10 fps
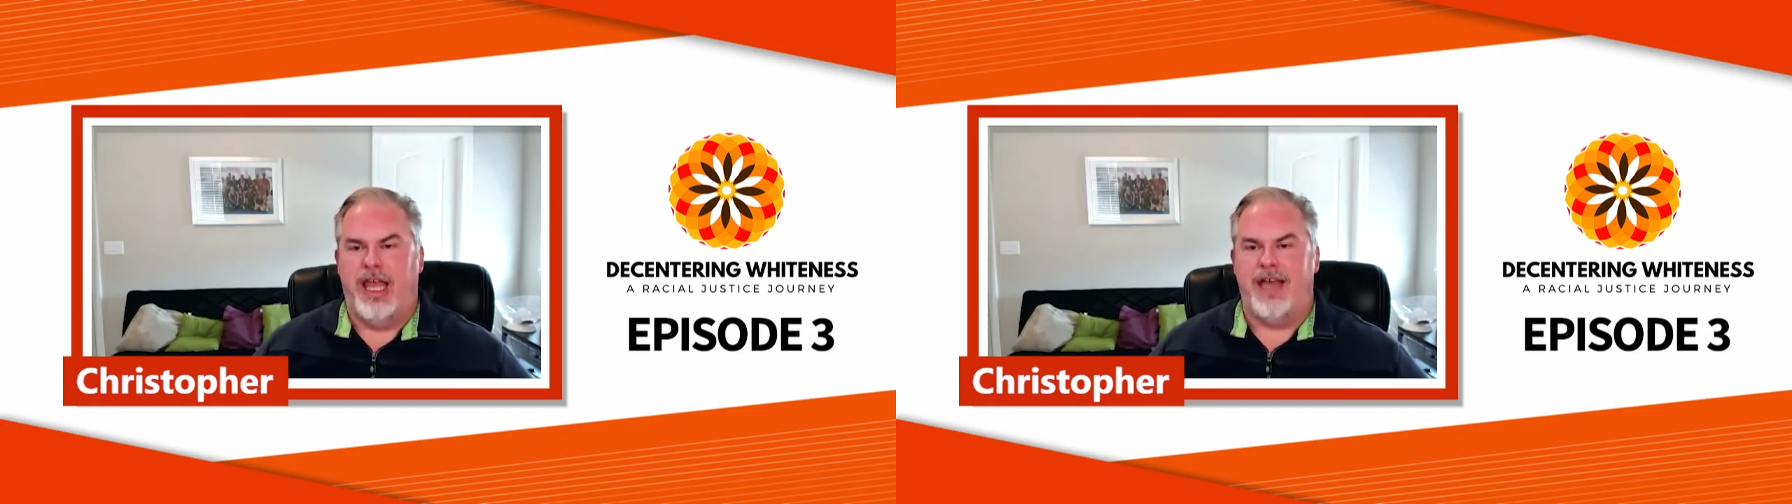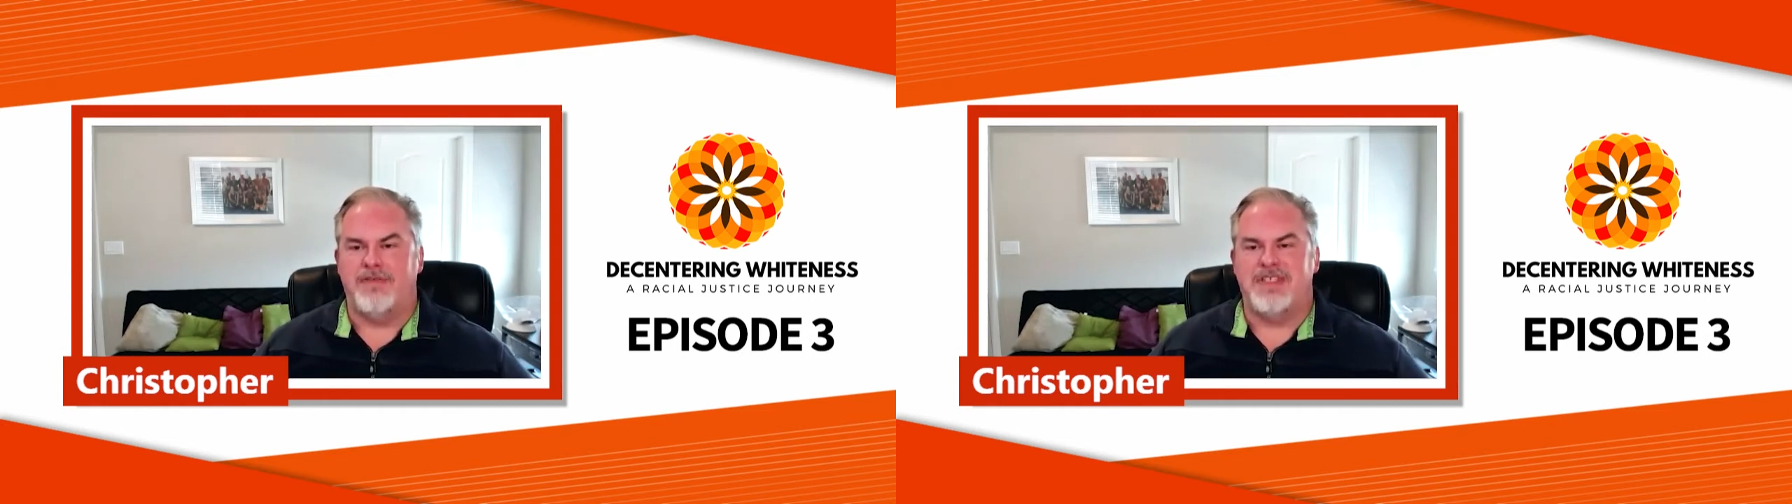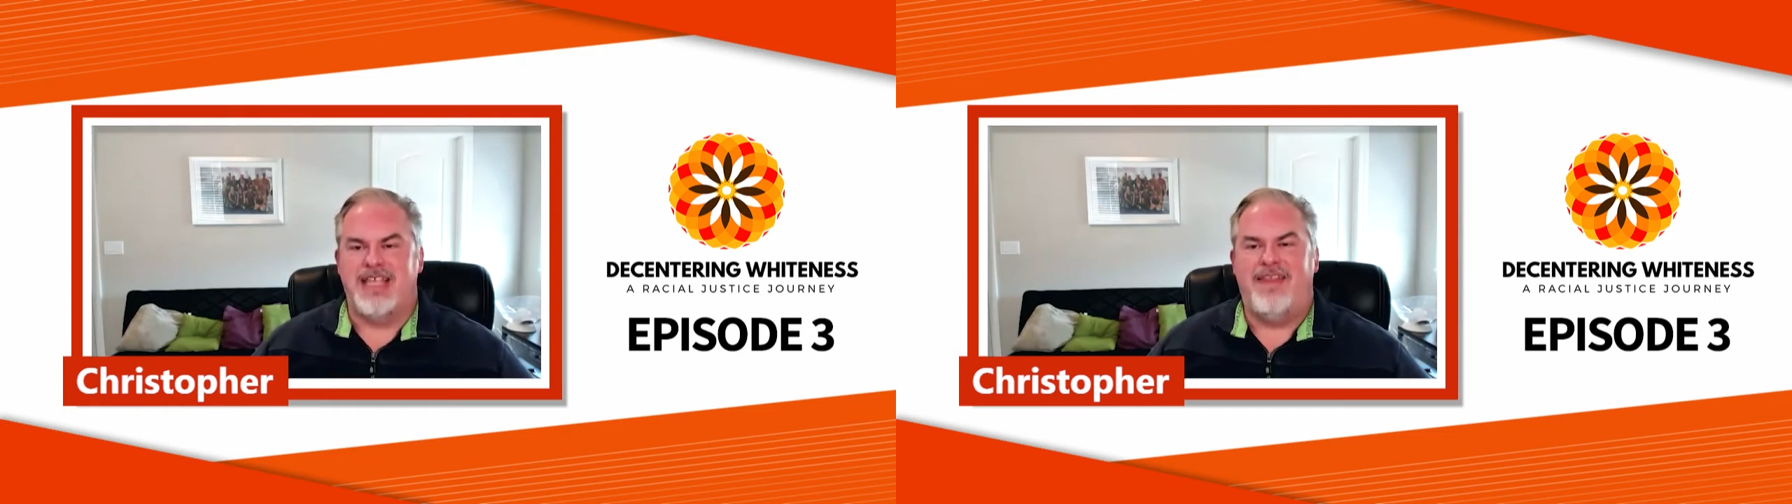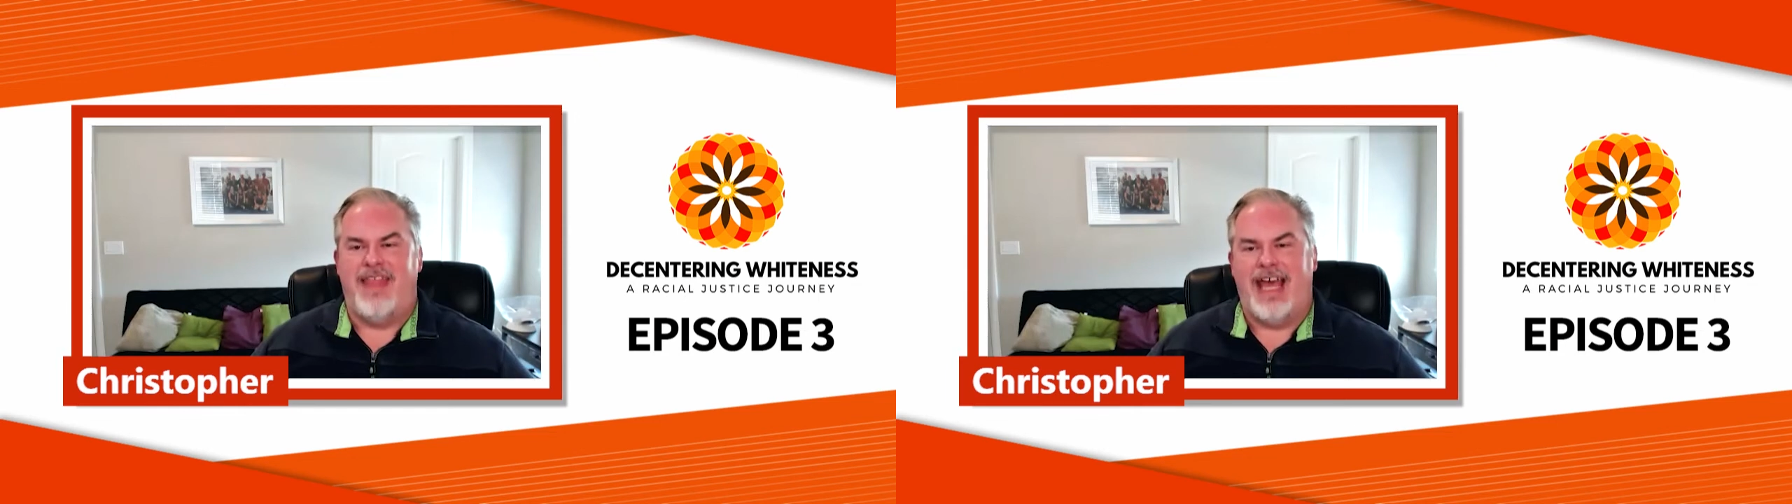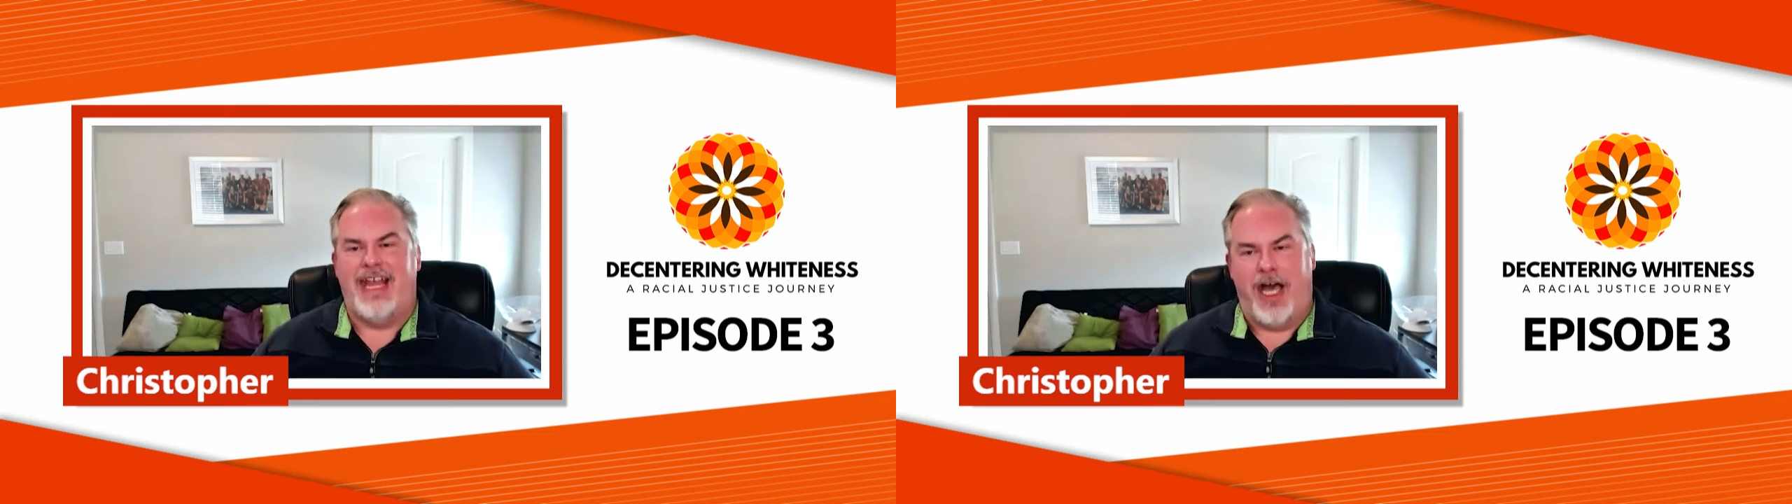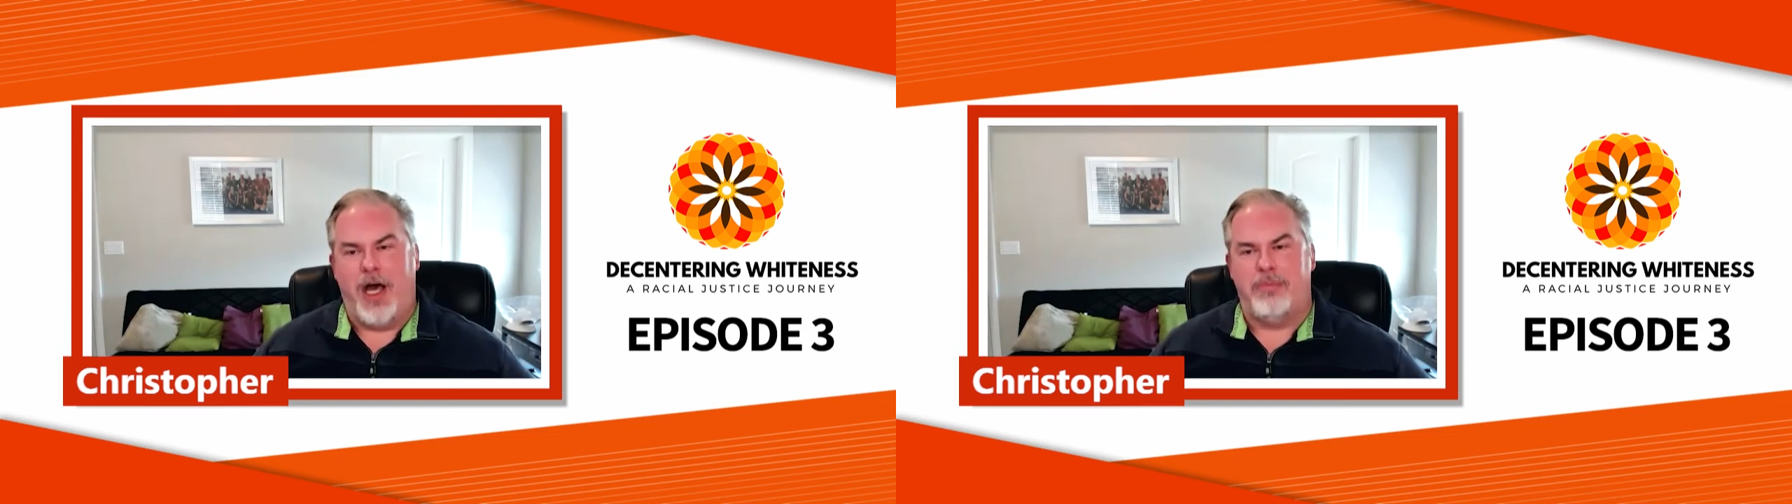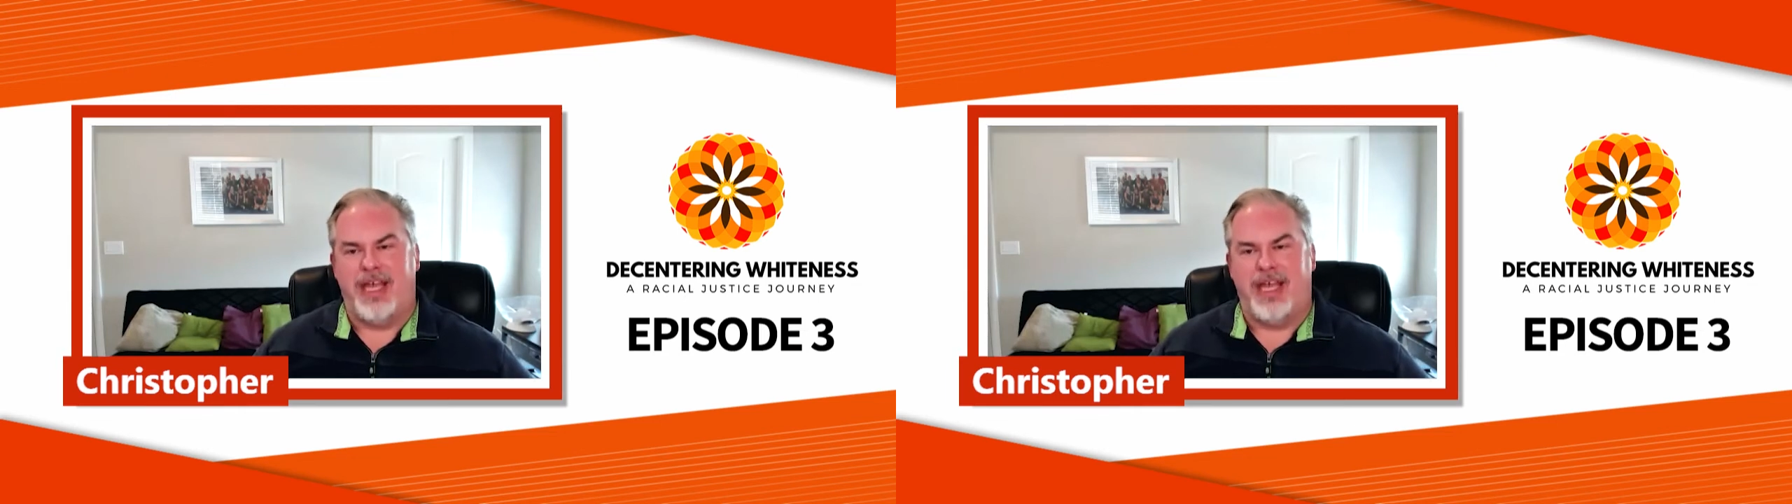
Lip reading: have set that up